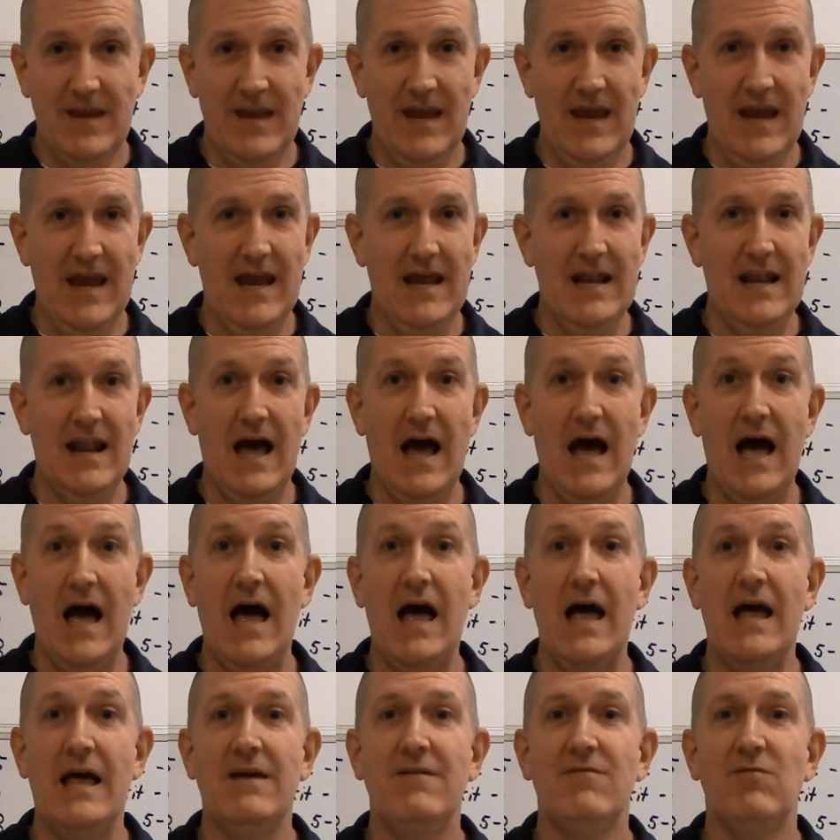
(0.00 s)
And
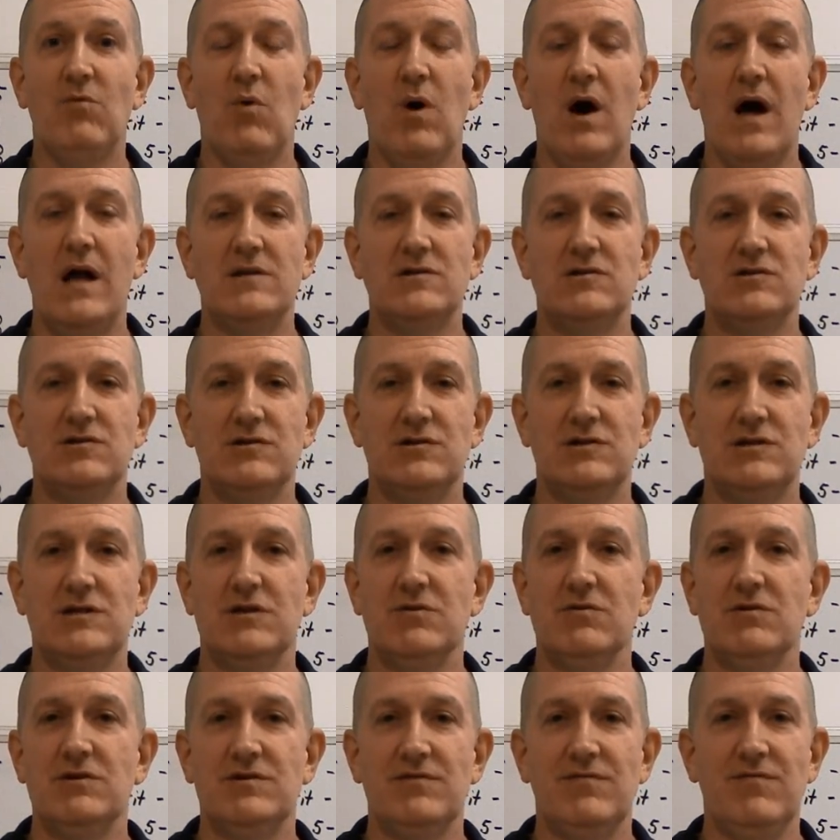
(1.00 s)
I have watched a
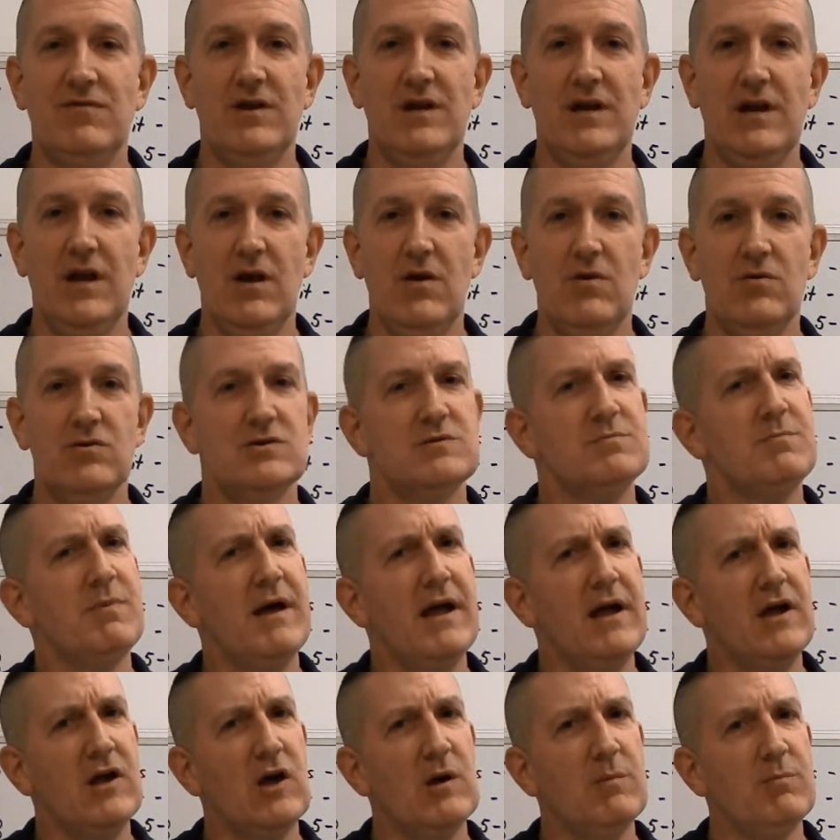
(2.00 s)
series of videos
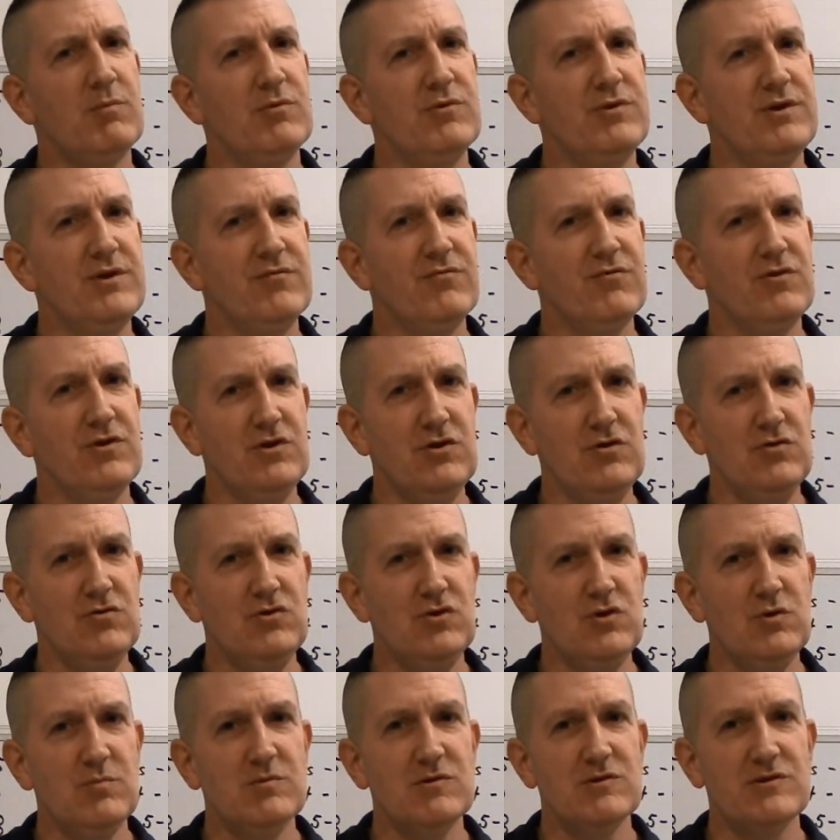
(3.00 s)
by a couple of different
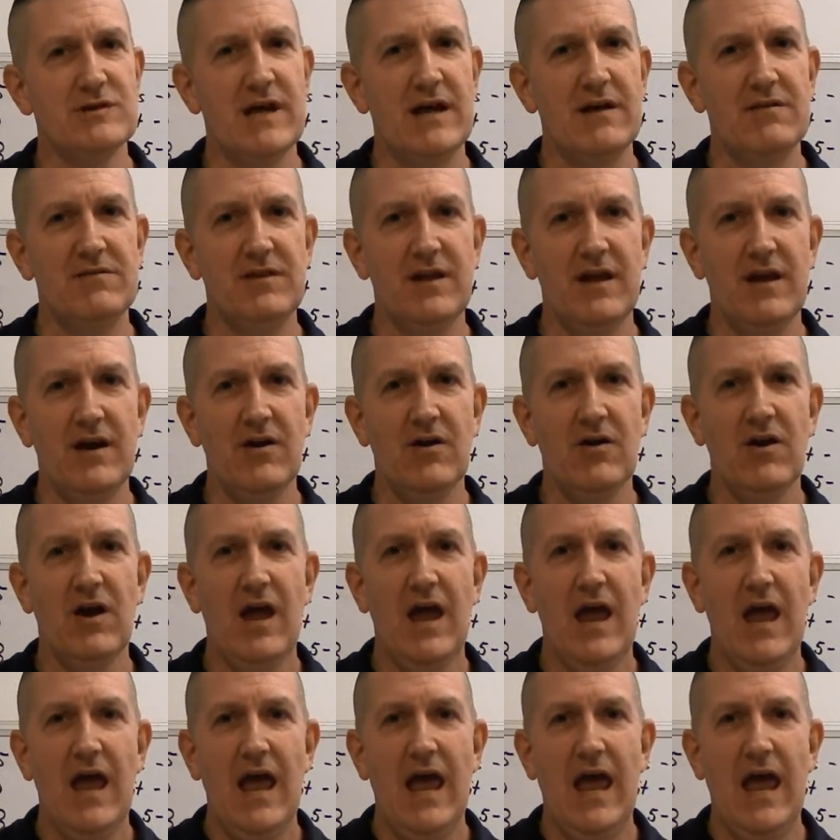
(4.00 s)
YouTubers out there,